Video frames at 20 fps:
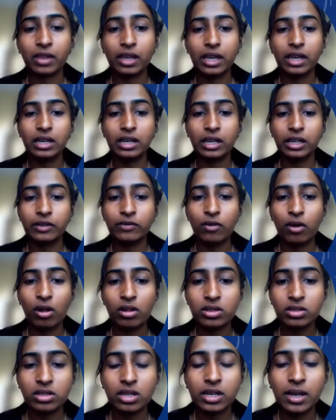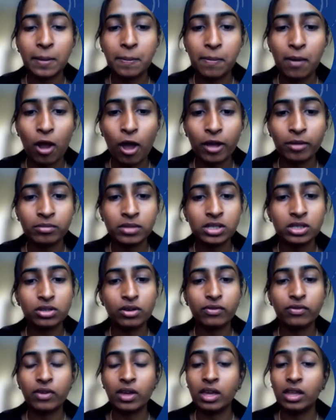It involves the deployment
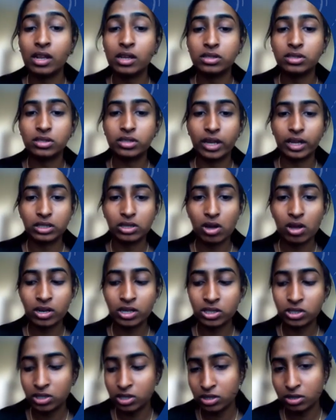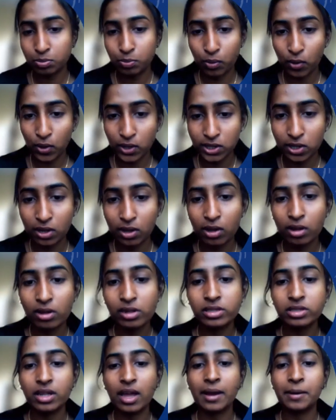of various technologies,
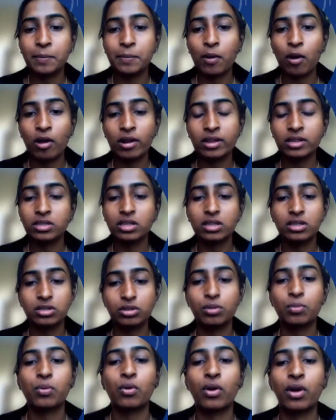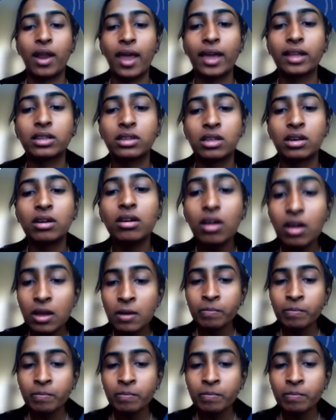protocols, and policies to protect the